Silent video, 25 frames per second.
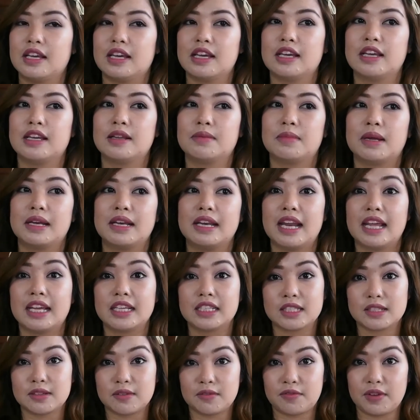in my
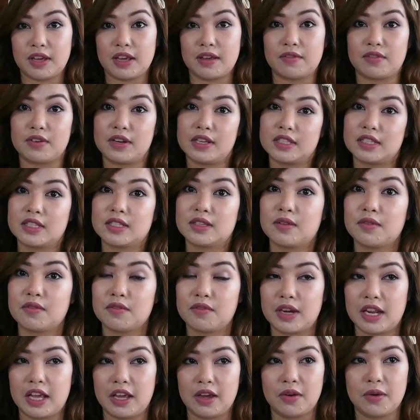next favorites
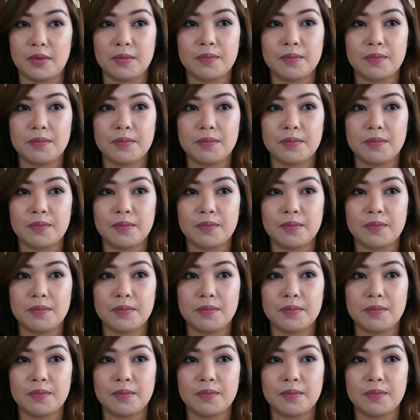video